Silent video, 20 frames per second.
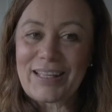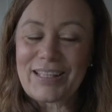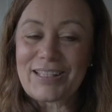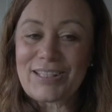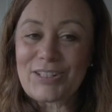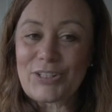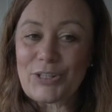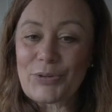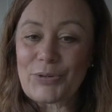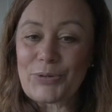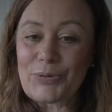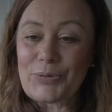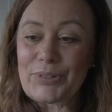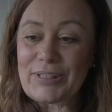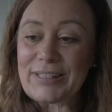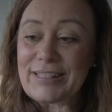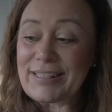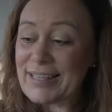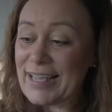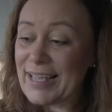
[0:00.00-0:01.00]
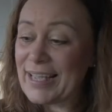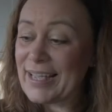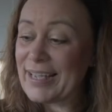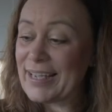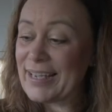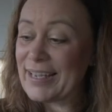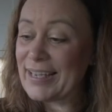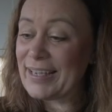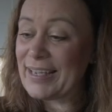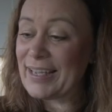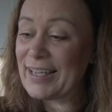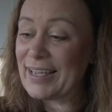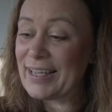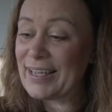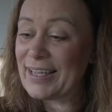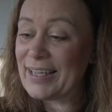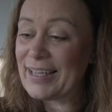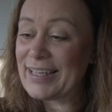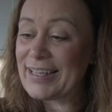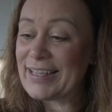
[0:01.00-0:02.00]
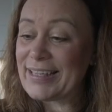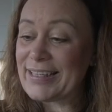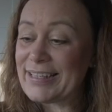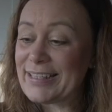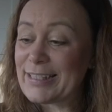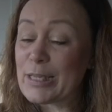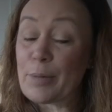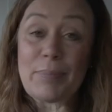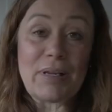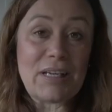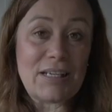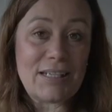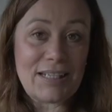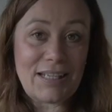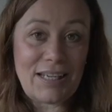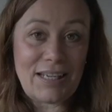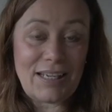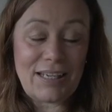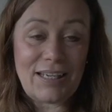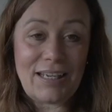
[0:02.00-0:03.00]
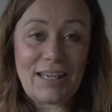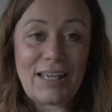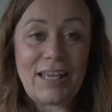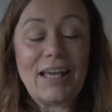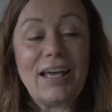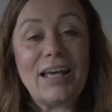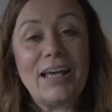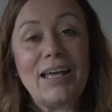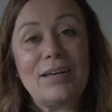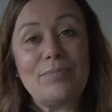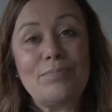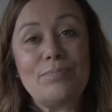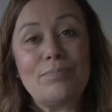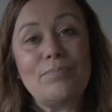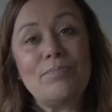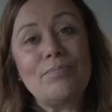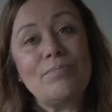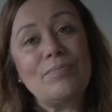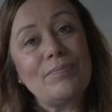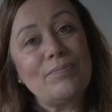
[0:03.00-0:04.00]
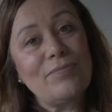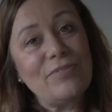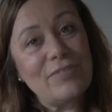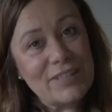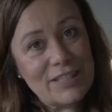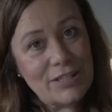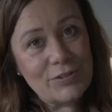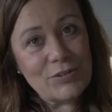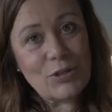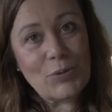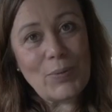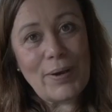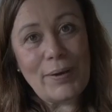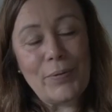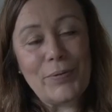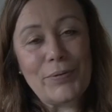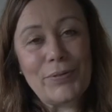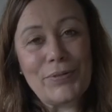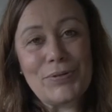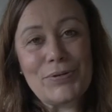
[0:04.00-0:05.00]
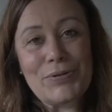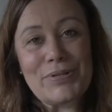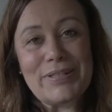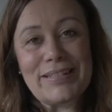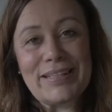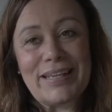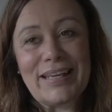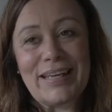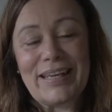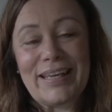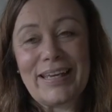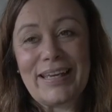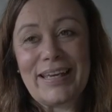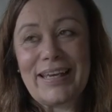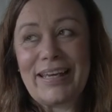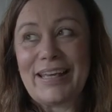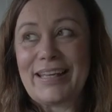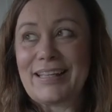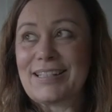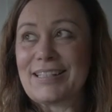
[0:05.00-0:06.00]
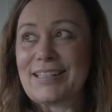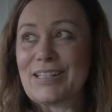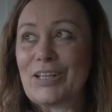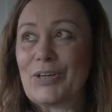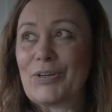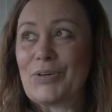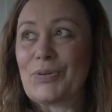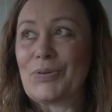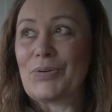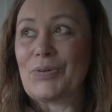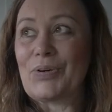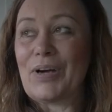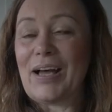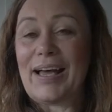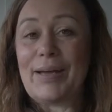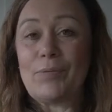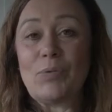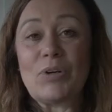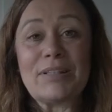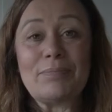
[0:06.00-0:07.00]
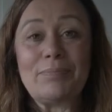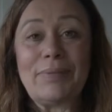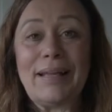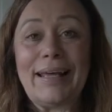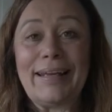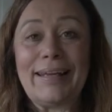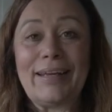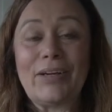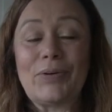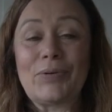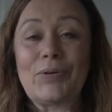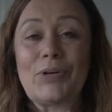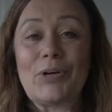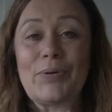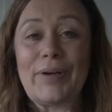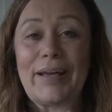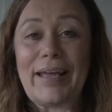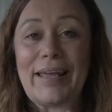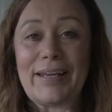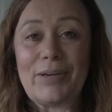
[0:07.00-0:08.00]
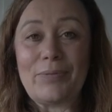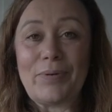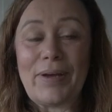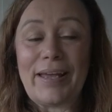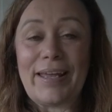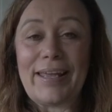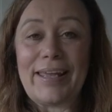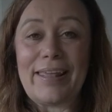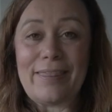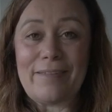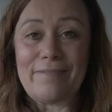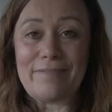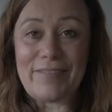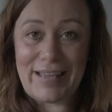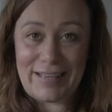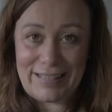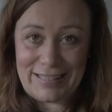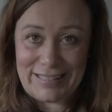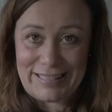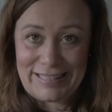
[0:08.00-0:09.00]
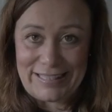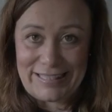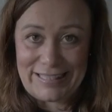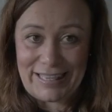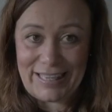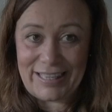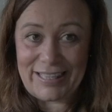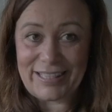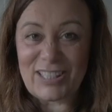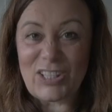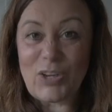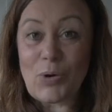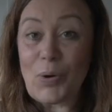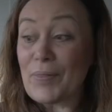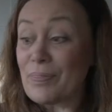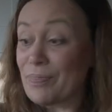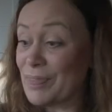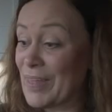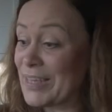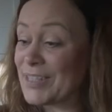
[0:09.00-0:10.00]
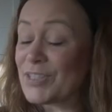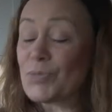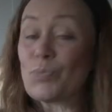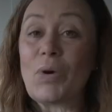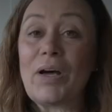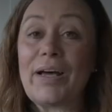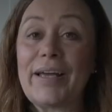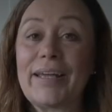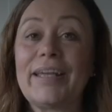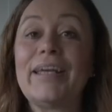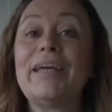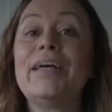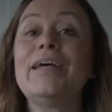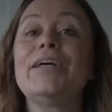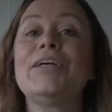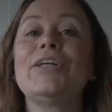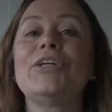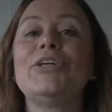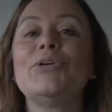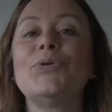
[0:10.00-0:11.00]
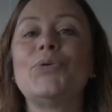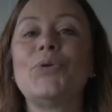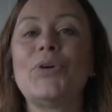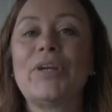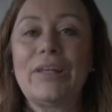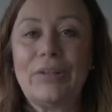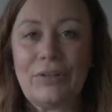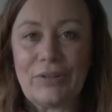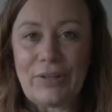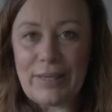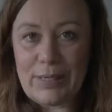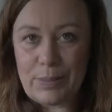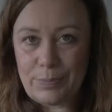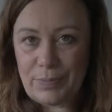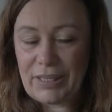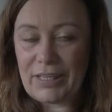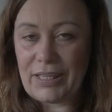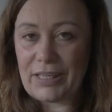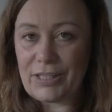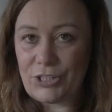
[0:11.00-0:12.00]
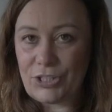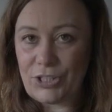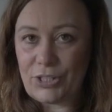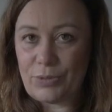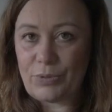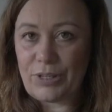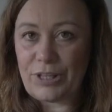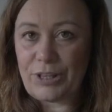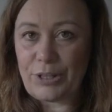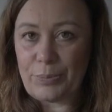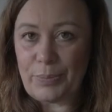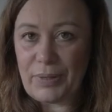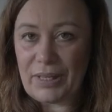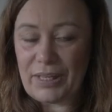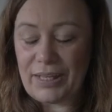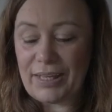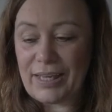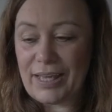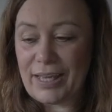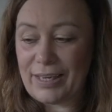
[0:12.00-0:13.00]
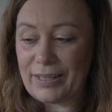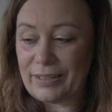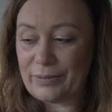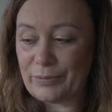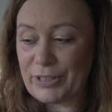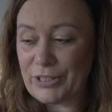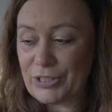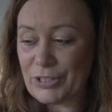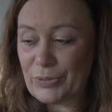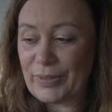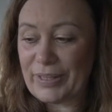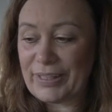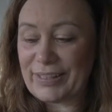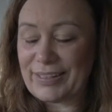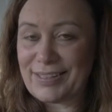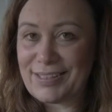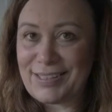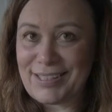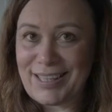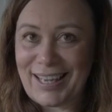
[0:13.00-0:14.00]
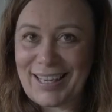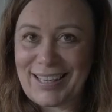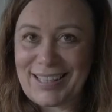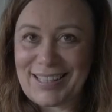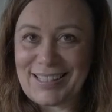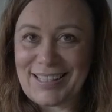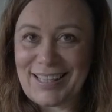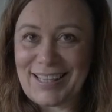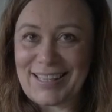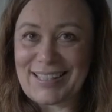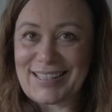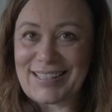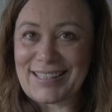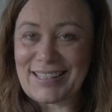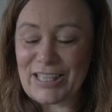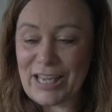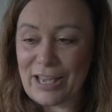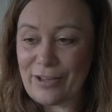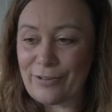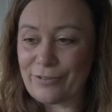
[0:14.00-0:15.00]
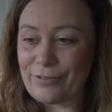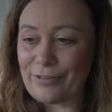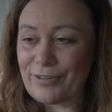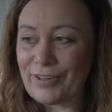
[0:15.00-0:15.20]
So today is Monday. Videos go out on Thursday. So I wasn't planning on going anywhere in the van today. So that's why you're here in my kitchen with me and we're doing day-to-day stuff.